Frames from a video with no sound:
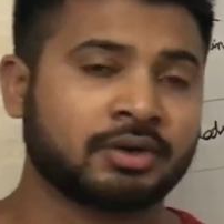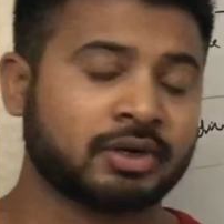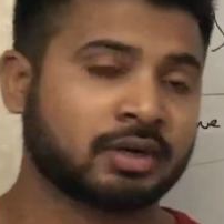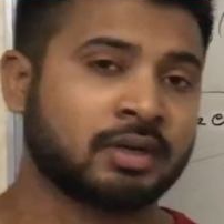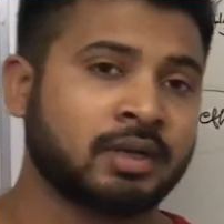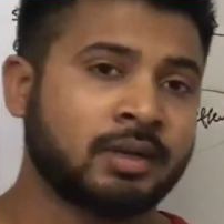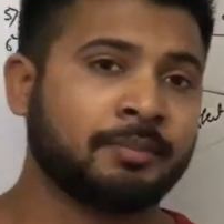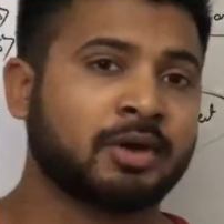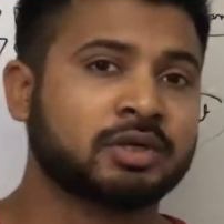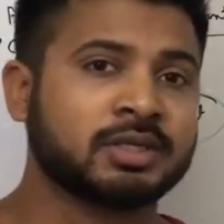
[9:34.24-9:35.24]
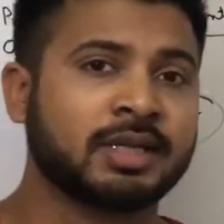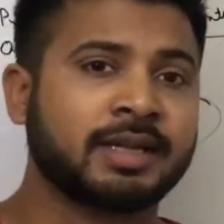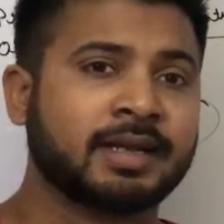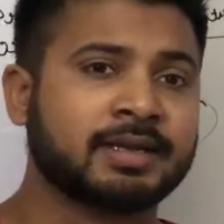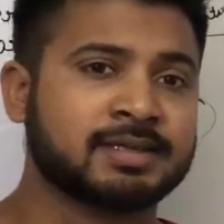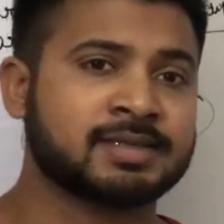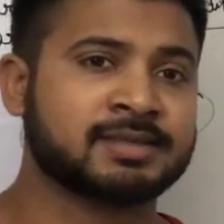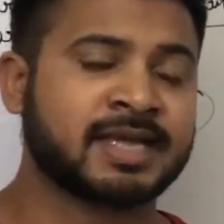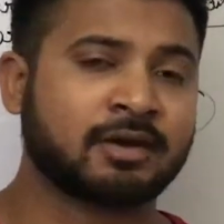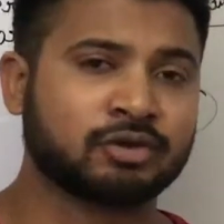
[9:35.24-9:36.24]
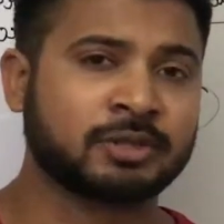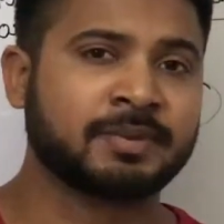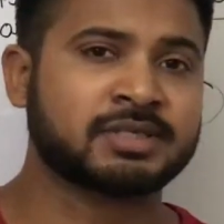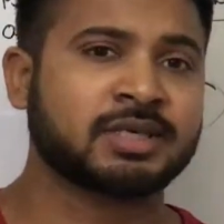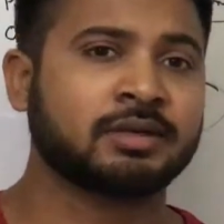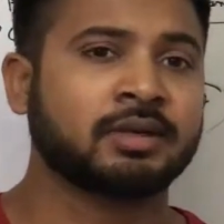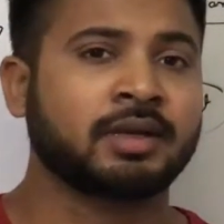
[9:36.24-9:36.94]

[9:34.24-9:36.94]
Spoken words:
drug, because in a psychotic patient